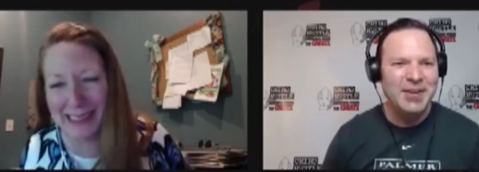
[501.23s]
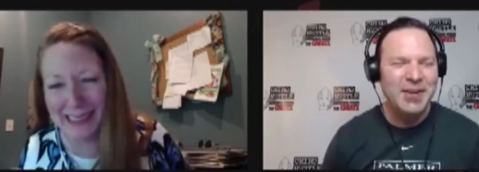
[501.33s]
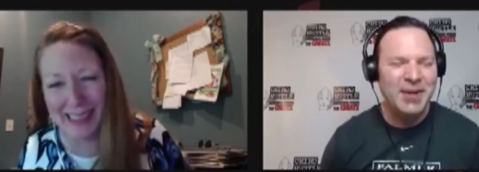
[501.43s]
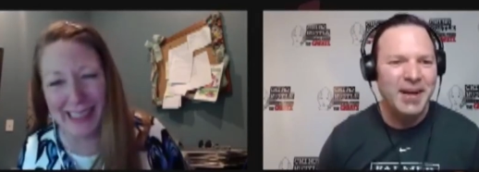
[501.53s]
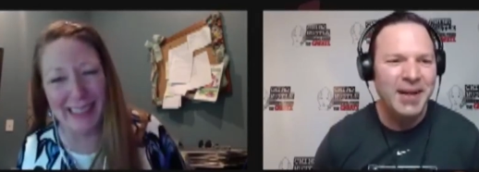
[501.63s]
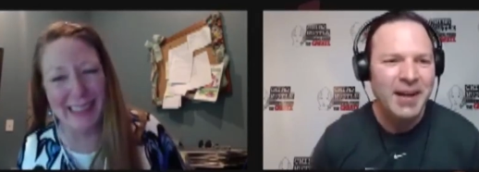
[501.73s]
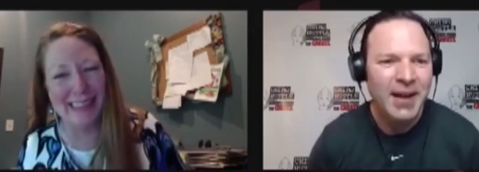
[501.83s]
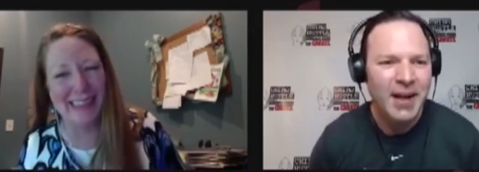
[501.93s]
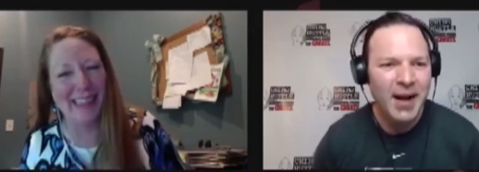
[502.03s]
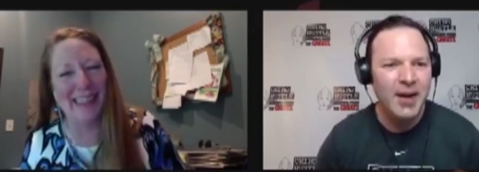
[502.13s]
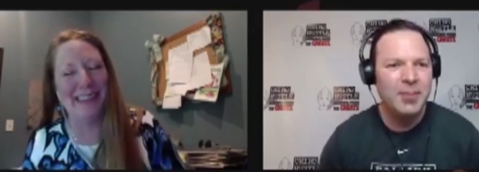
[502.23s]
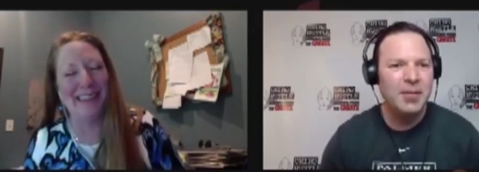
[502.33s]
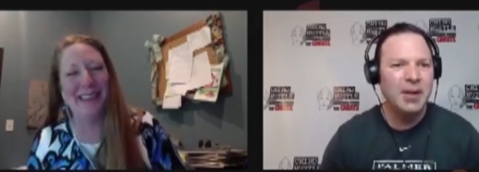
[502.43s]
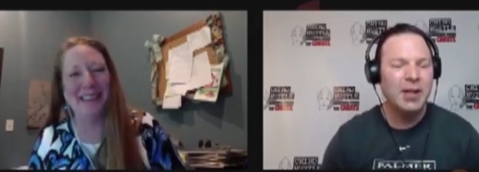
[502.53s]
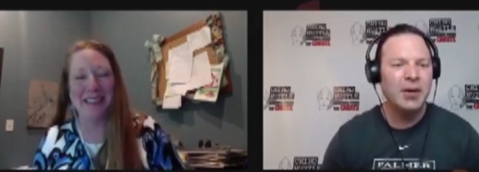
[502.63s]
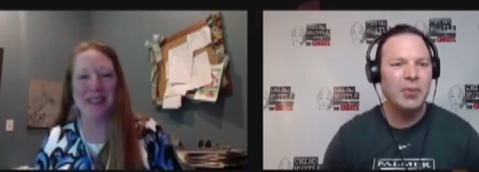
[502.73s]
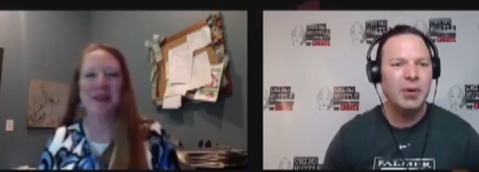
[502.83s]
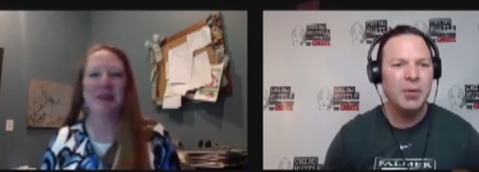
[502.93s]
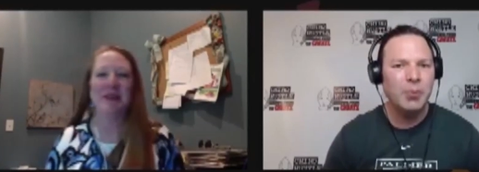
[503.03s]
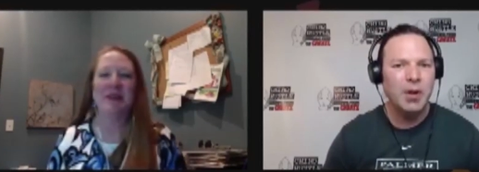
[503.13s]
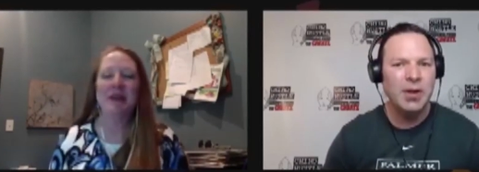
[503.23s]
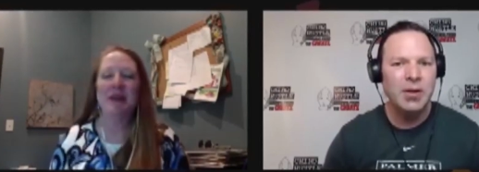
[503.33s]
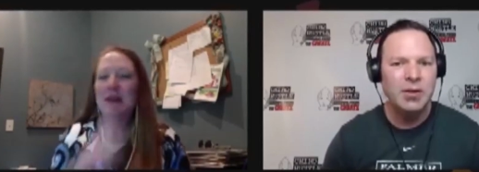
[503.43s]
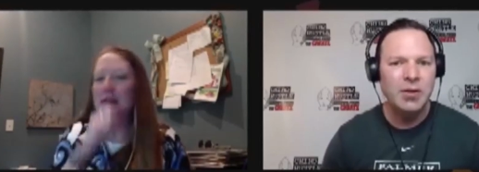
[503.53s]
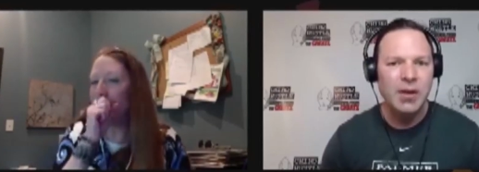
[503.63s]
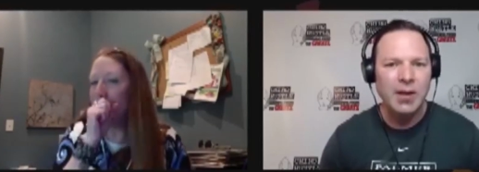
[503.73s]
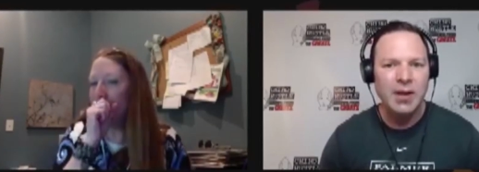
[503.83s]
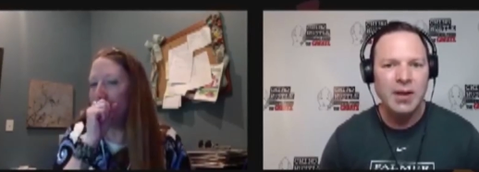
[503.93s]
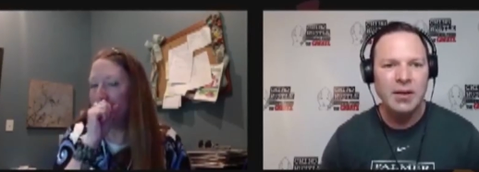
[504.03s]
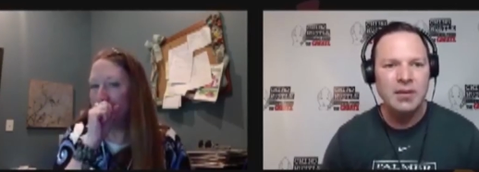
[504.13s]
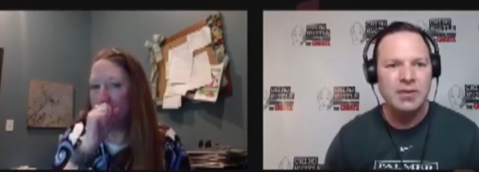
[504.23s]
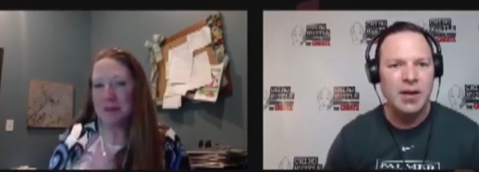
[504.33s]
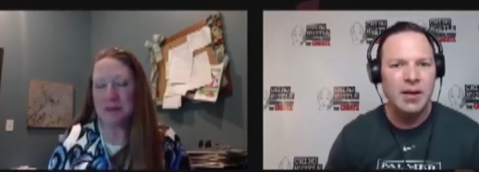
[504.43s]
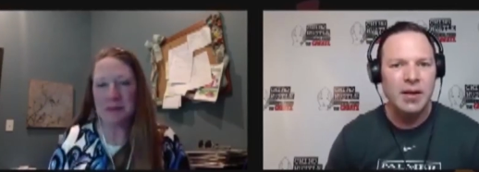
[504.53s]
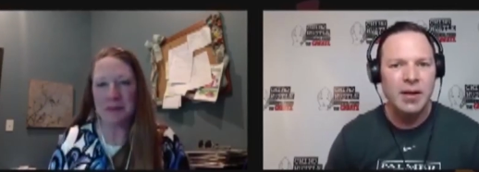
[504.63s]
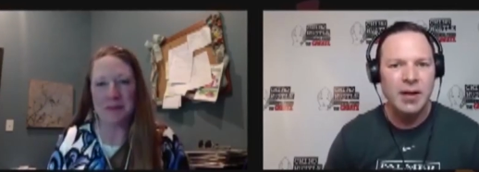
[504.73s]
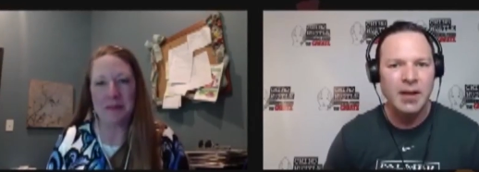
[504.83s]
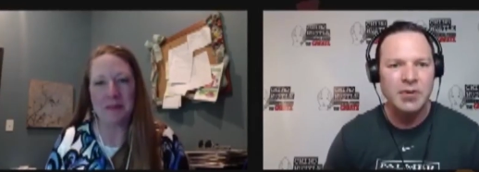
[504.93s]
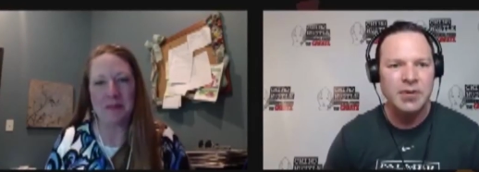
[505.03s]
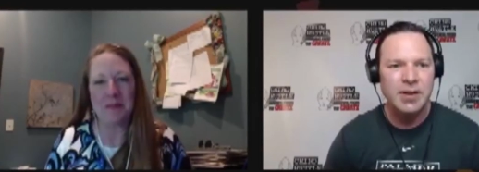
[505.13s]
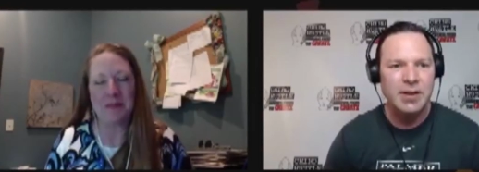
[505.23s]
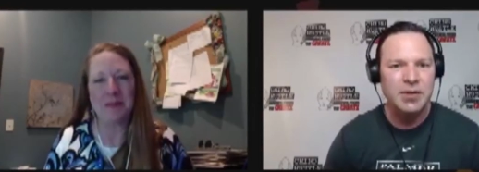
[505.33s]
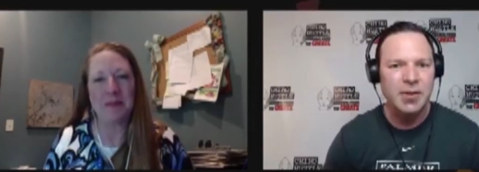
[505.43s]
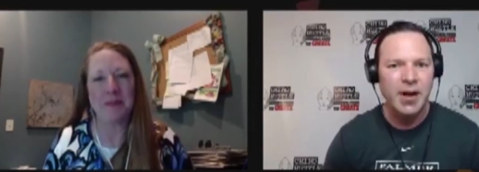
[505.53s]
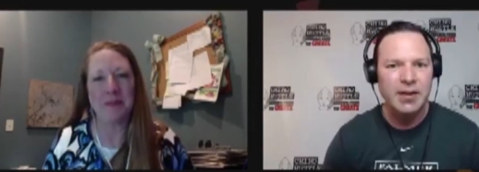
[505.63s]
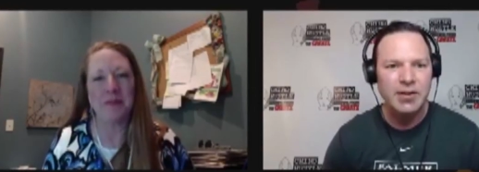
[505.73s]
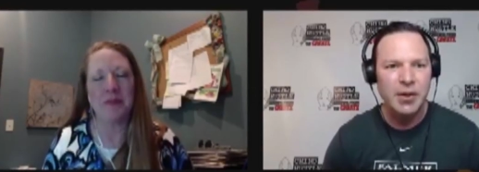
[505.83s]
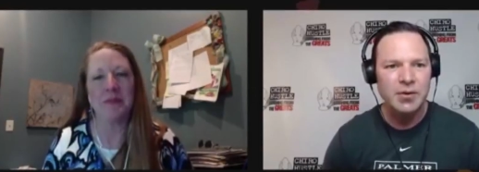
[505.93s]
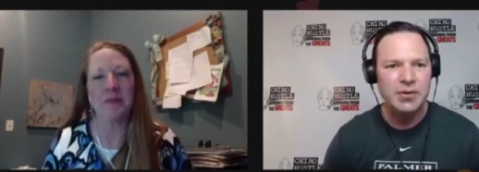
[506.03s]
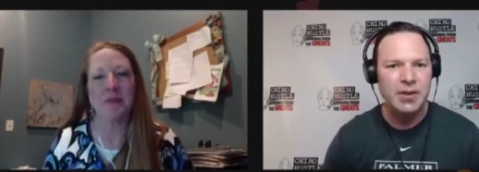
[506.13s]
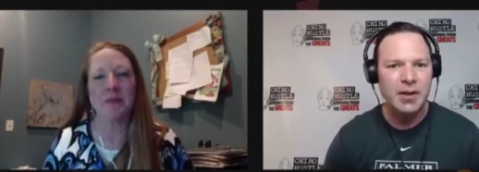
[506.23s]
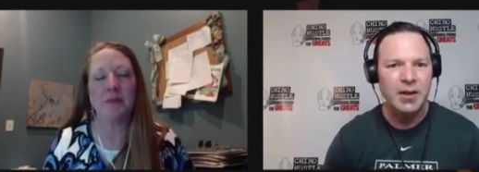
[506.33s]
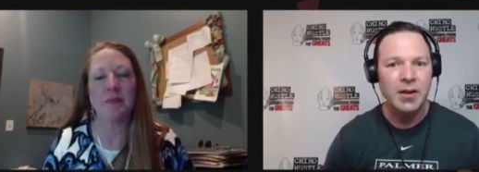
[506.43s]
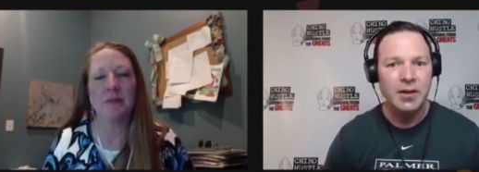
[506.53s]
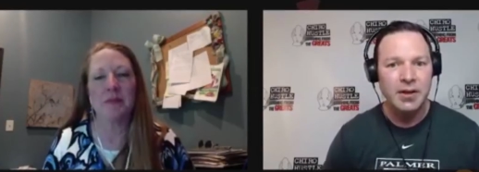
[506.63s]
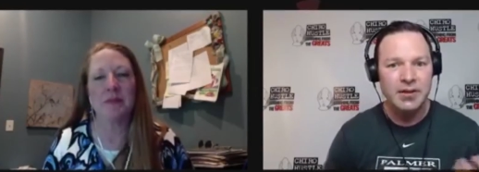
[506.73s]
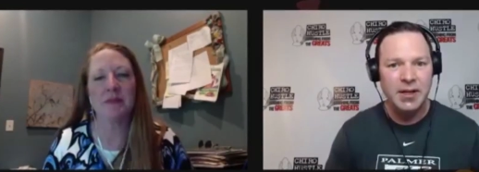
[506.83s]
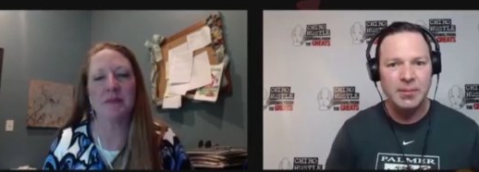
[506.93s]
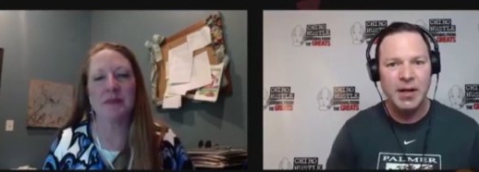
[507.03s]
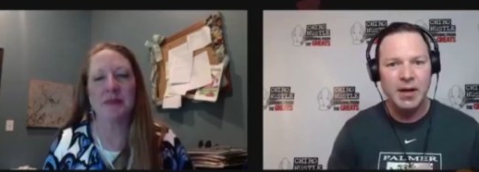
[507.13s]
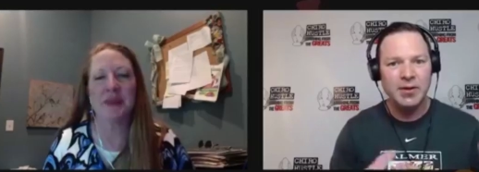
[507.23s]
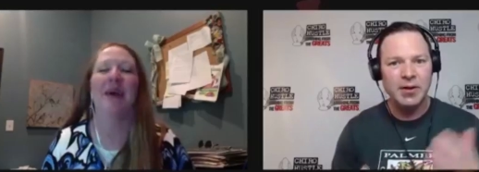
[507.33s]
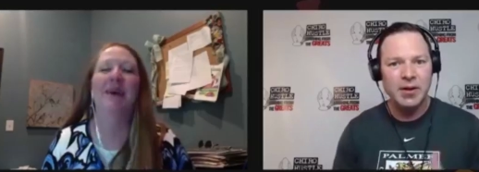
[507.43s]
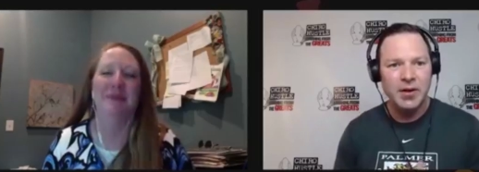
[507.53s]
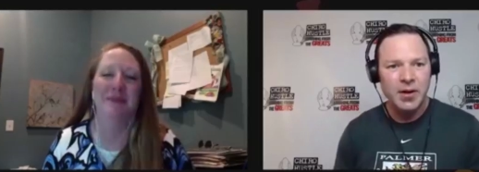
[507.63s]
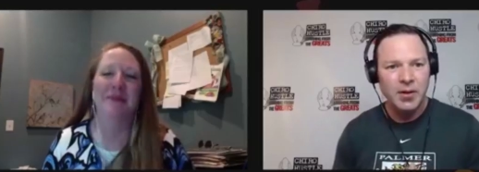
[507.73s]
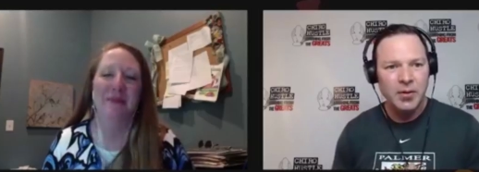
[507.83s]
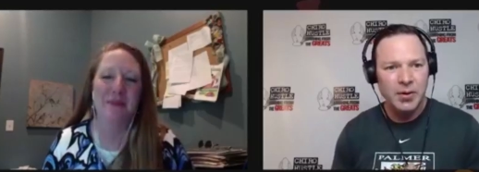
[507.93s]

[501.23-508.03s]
Speaker 1: it's okay. Um, you know what, what you do? I think is uh, interesting is you guys host uh, the team down there yeah.